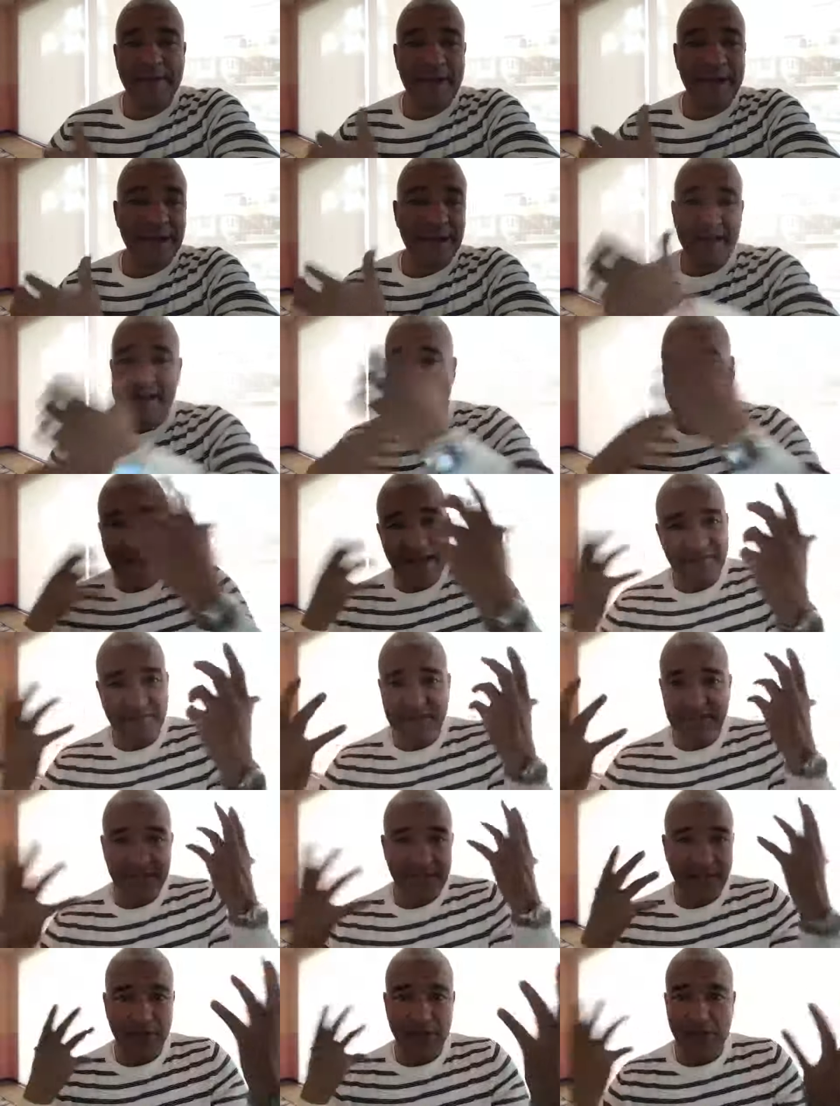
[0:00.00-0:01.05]
And then have
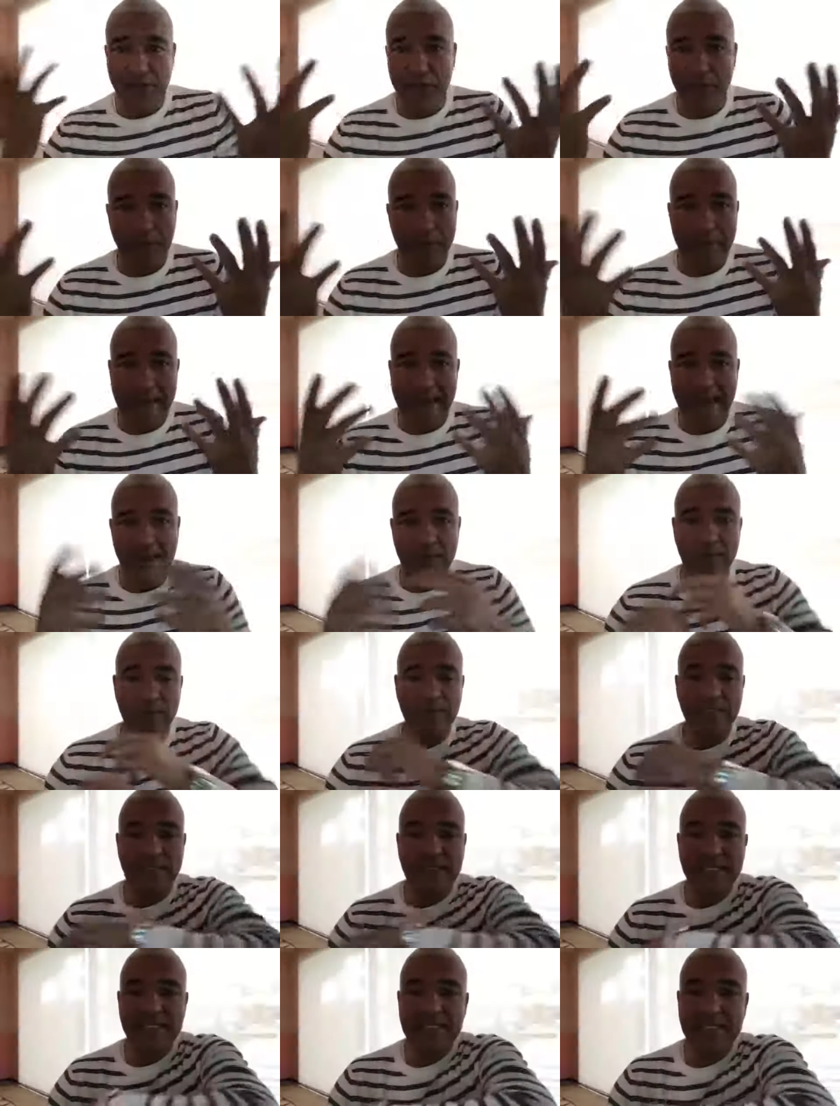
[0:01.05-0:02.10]
this internal battle
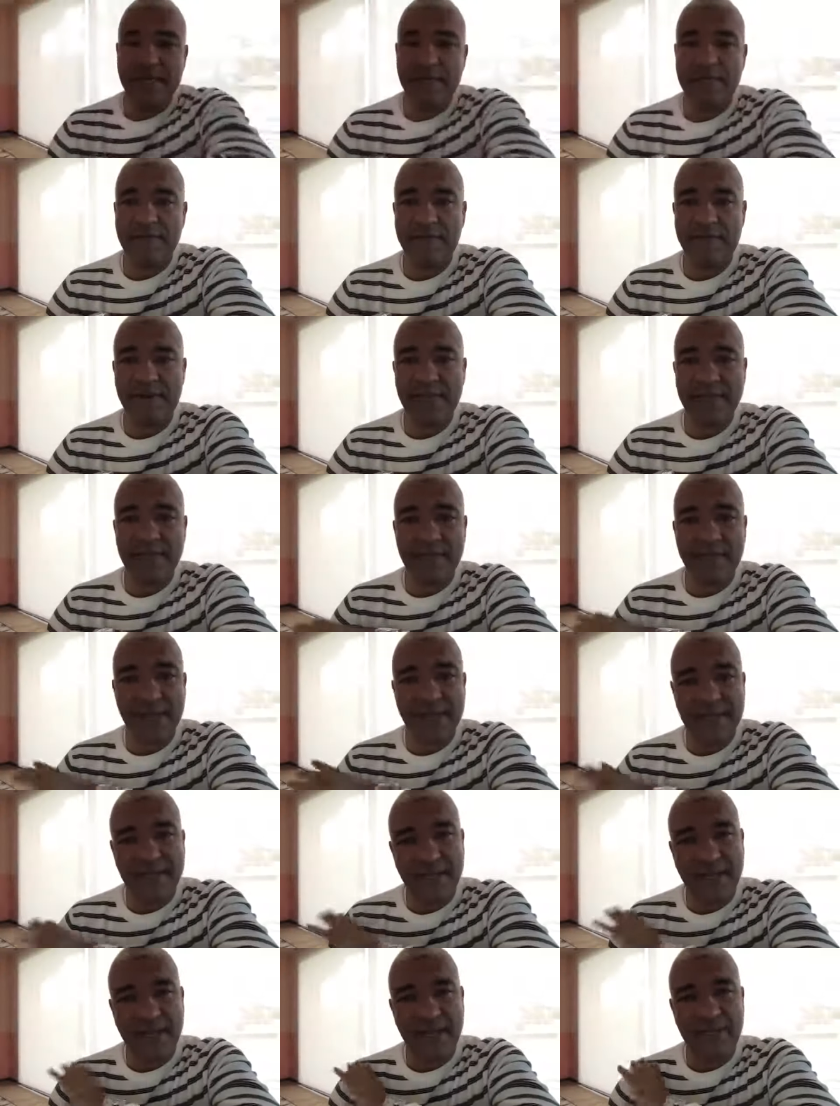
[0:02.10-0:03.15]
with myself. But
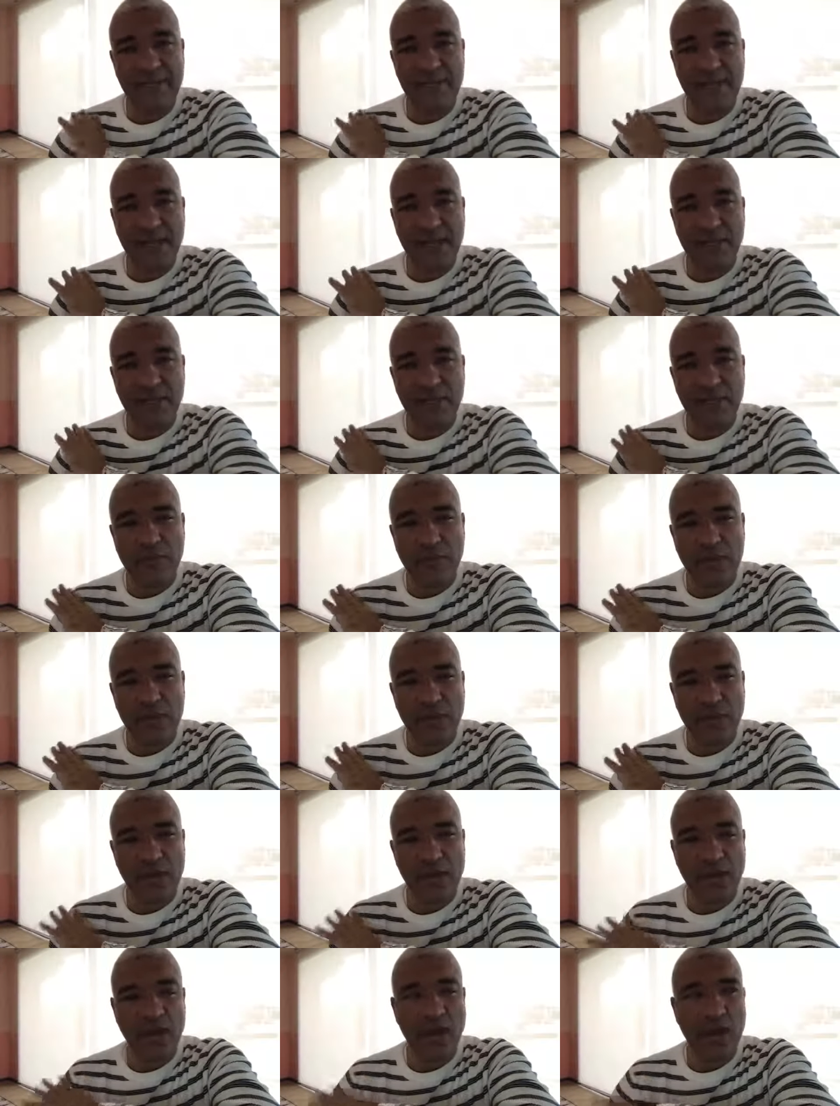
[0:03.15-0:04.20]
yesterday I was like
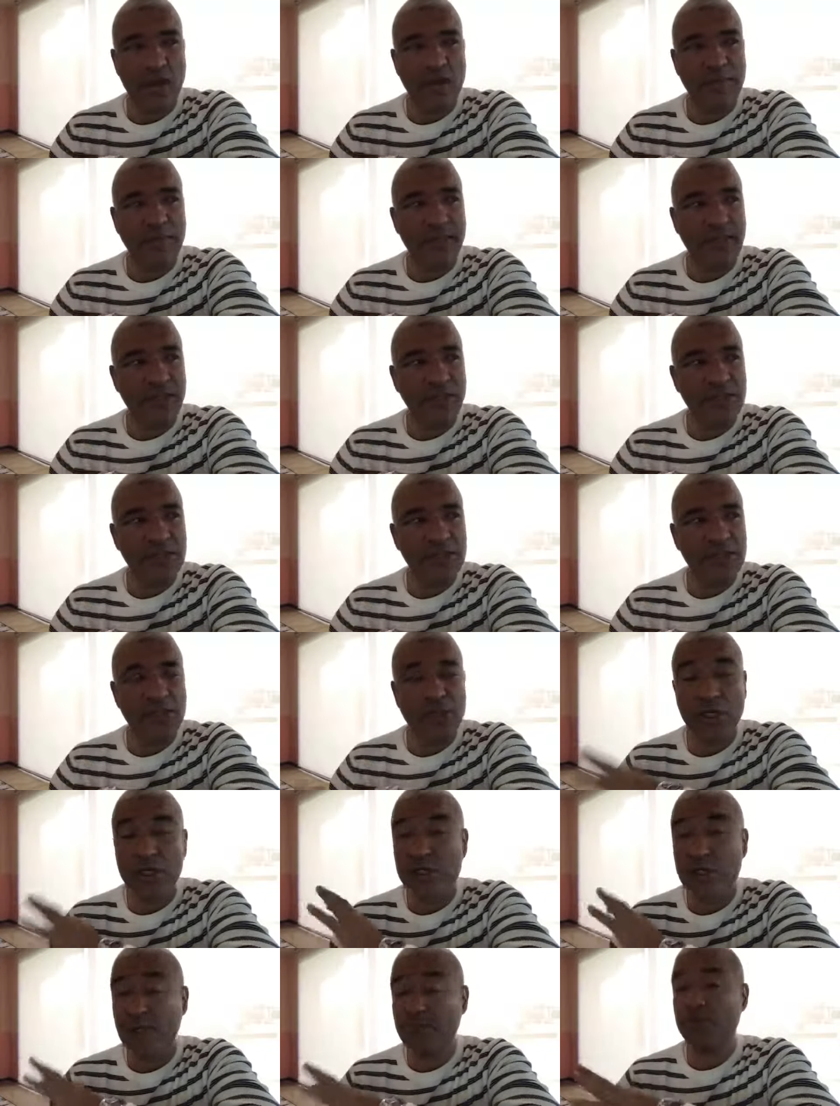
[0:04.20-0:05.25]
really calm and I was
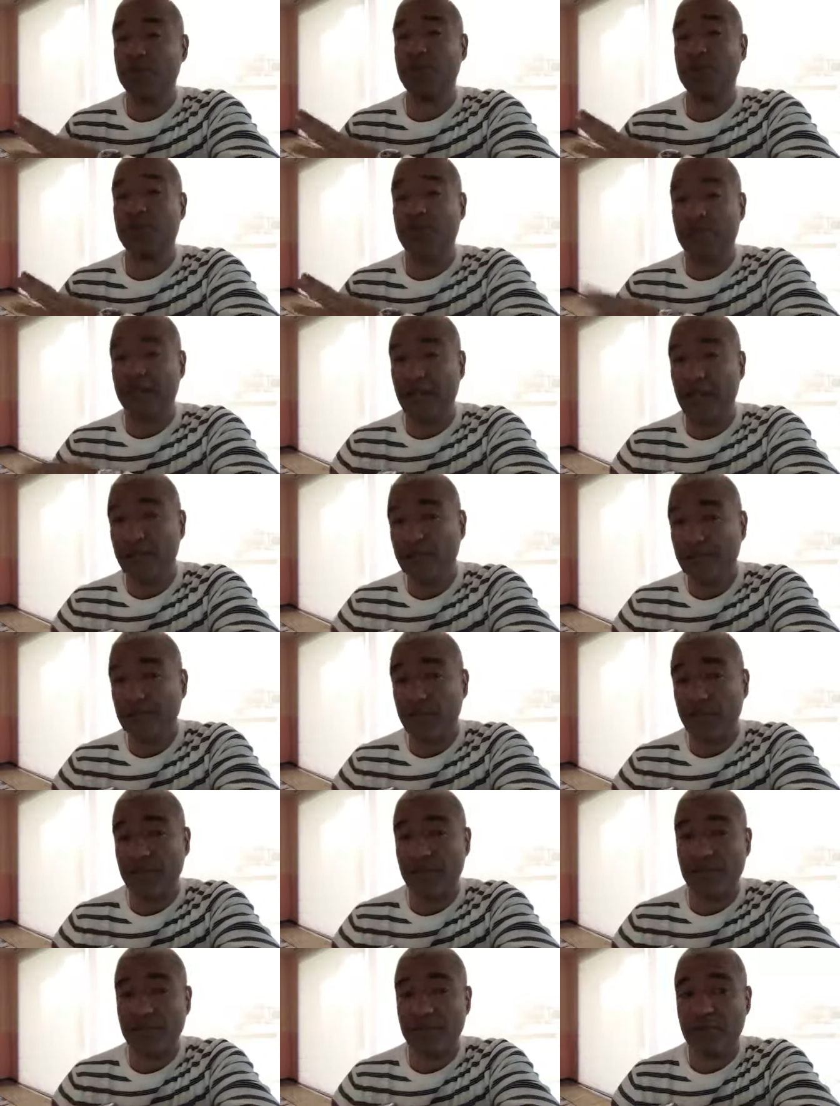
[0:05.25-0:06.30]
just observing.
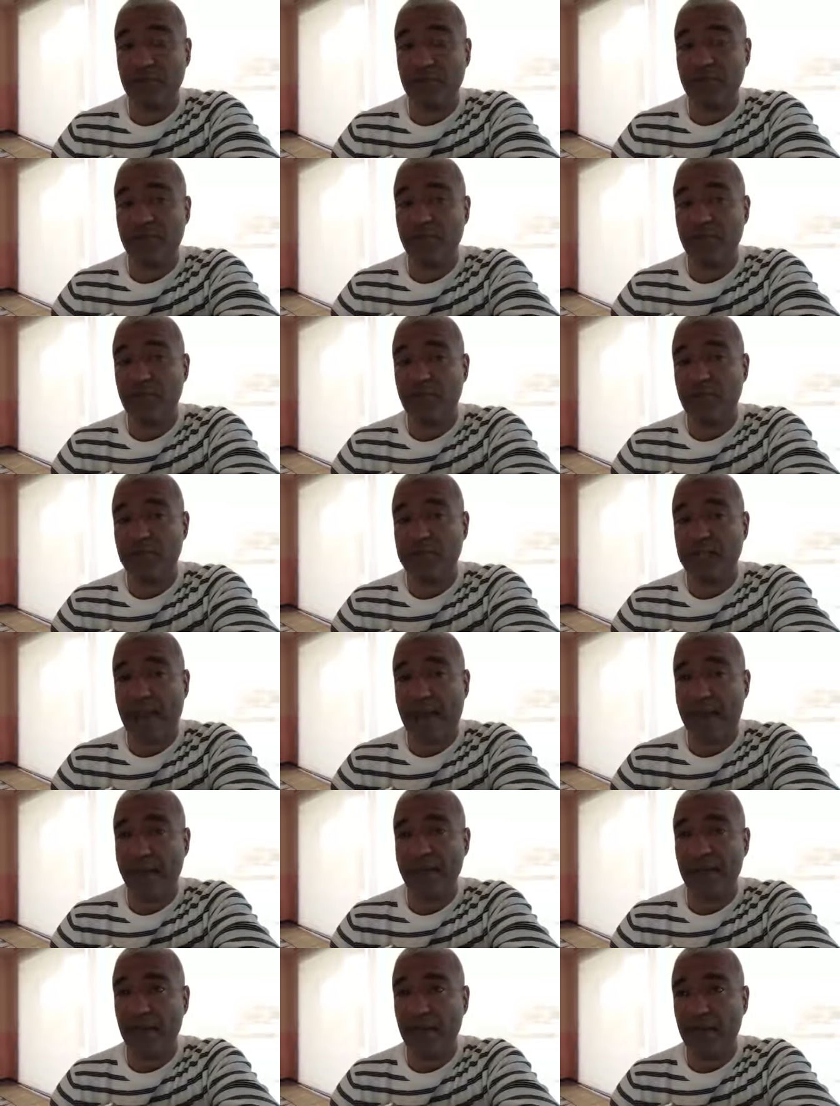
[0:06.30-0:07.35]
I was observing what was
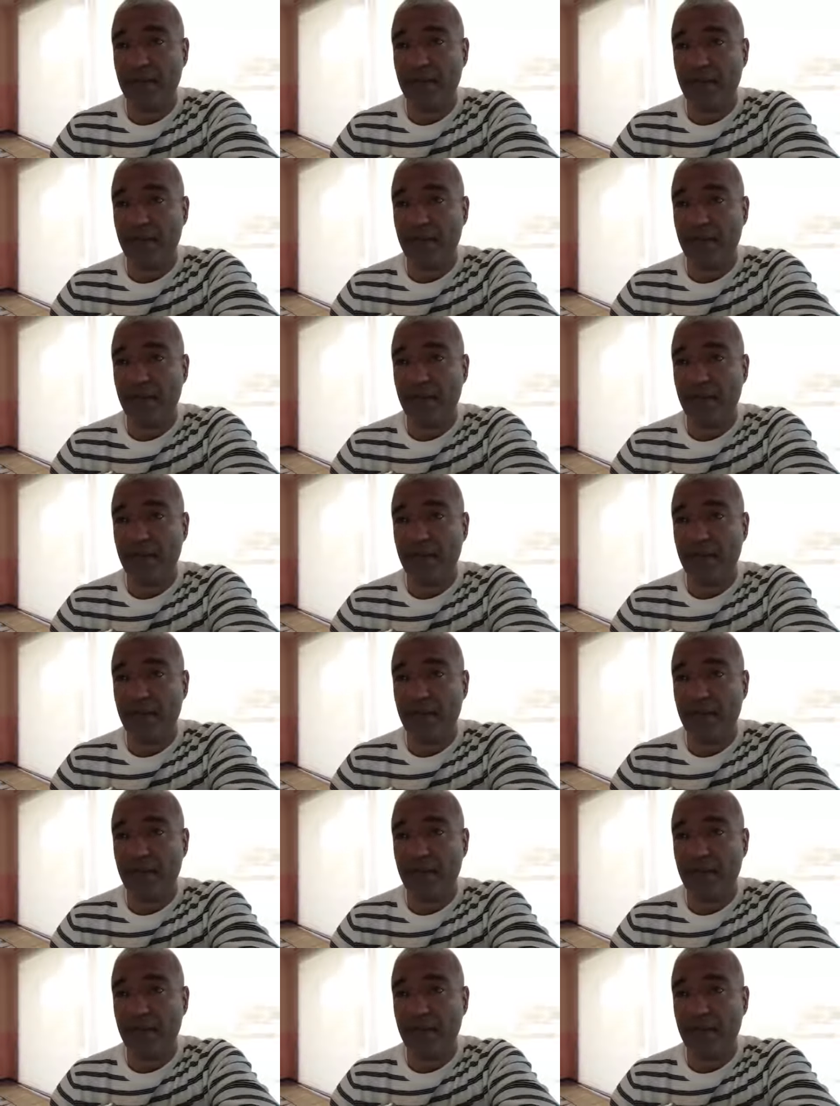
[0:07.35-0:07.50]
happening.